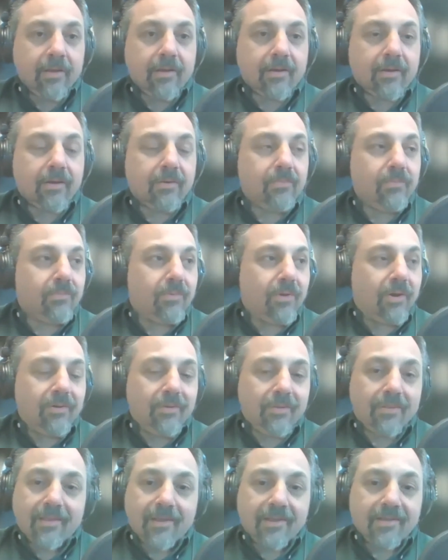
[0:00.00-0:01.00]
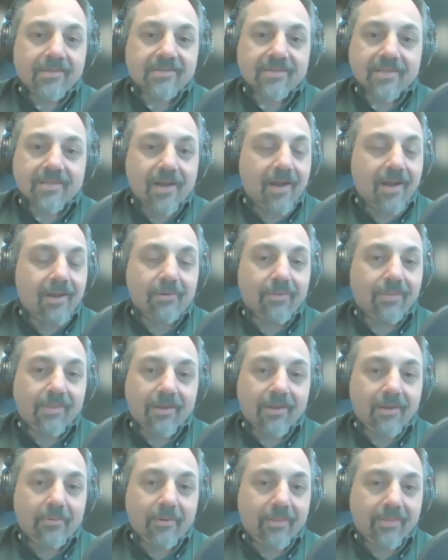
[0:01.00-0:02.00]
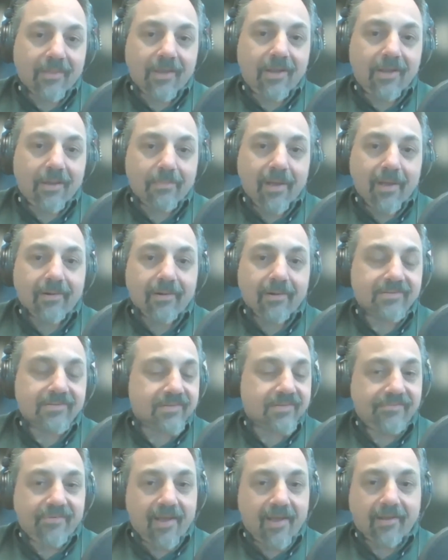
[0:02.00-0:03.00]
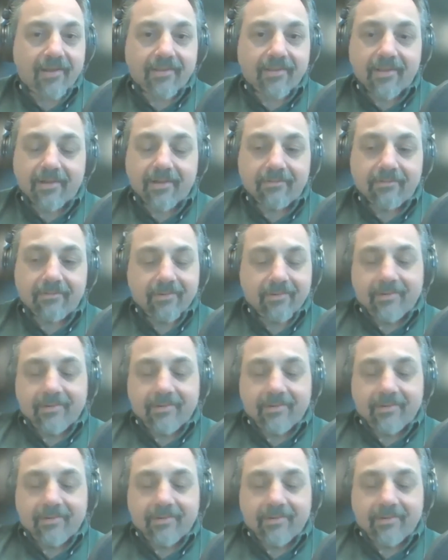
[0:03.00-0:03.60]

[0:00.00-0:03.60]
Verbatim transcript: Uh, one of the things that I don't think we think about is the fact that